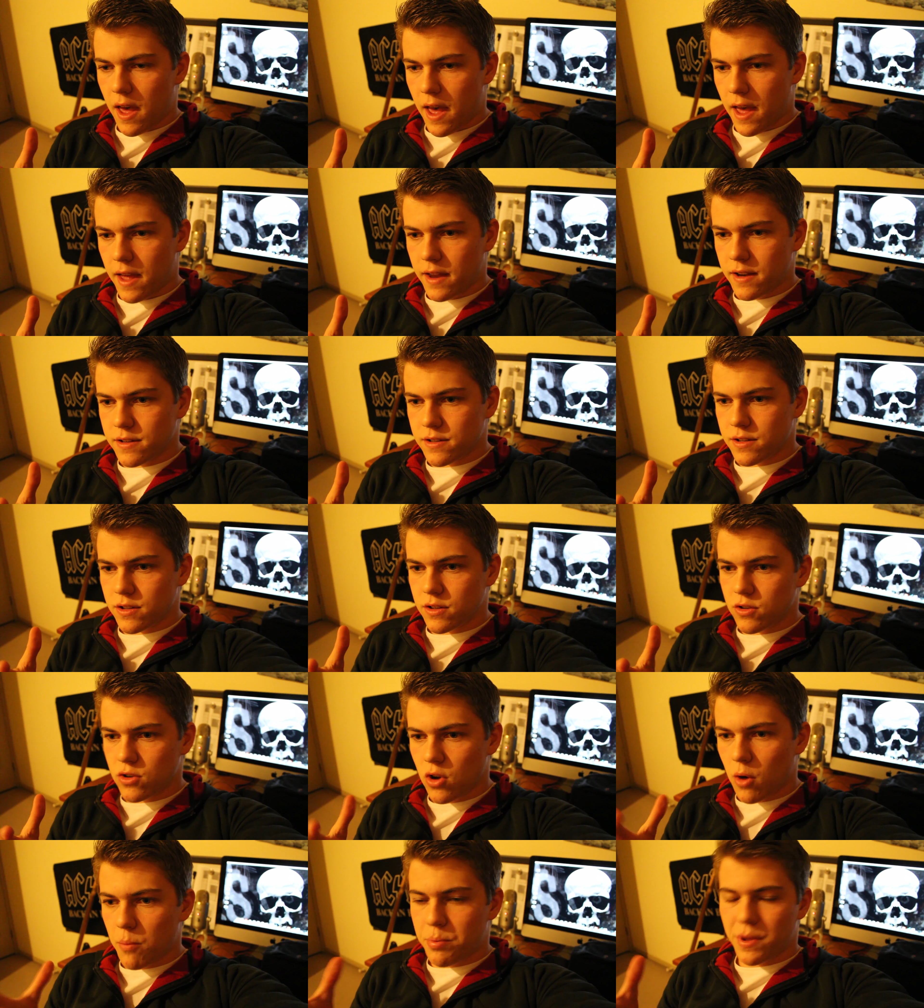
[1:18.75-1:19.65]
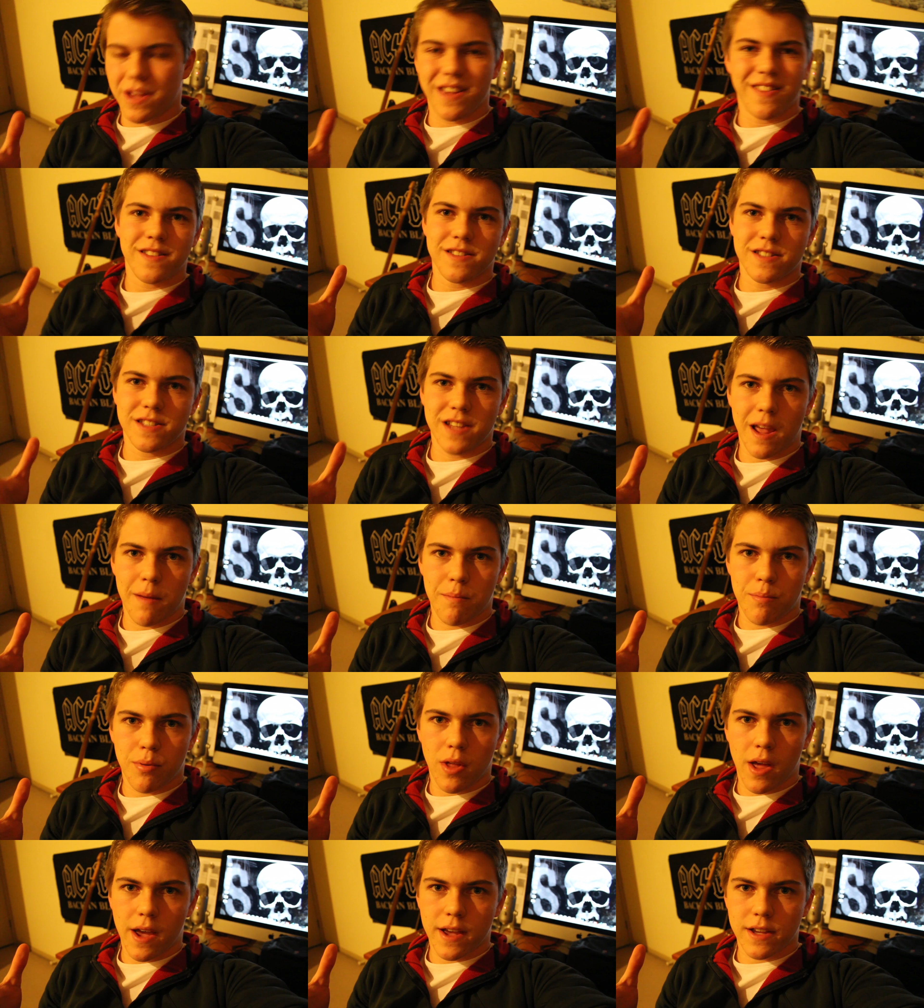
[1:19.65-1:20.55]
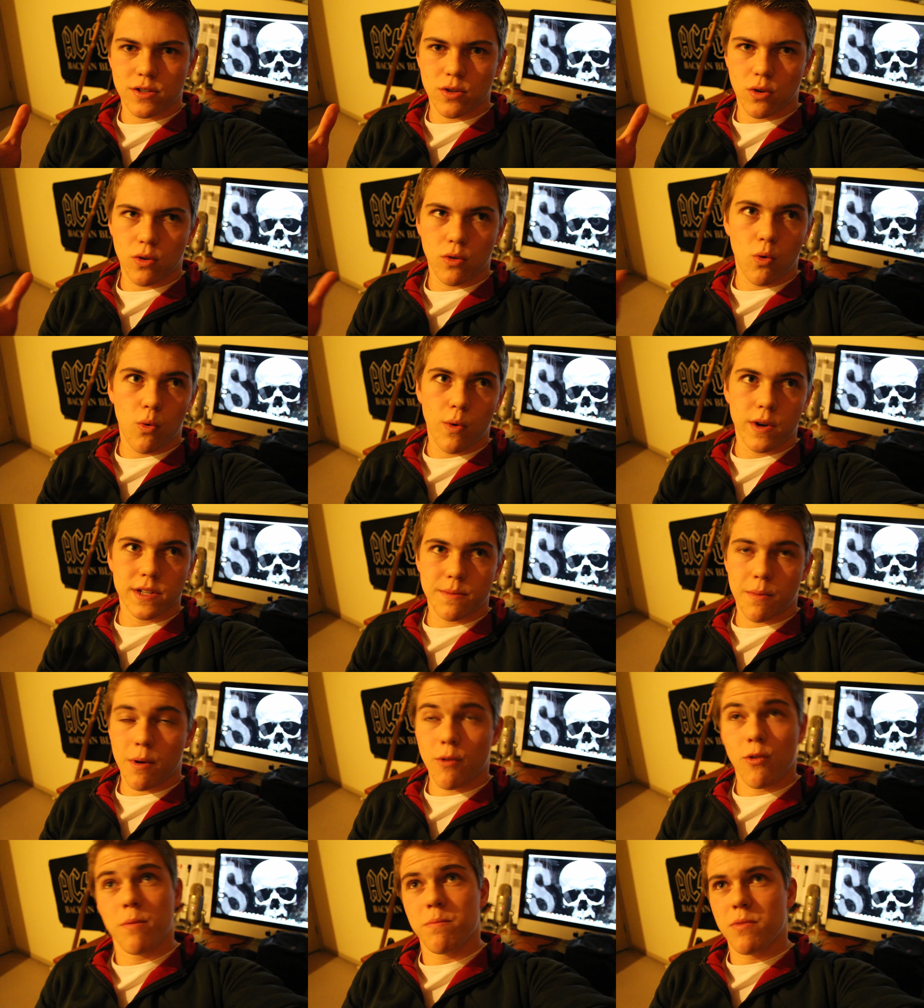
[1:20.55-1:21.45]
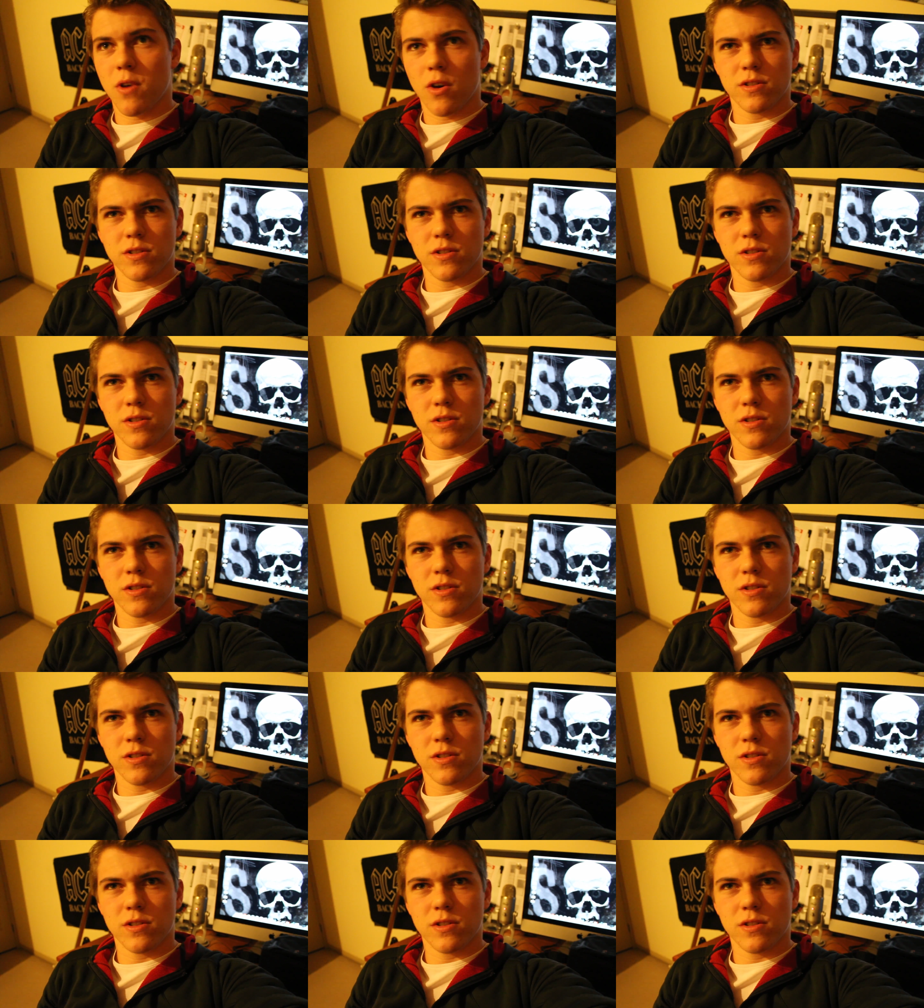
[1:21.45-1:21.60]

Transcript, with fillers: and not be in the same place always in my room,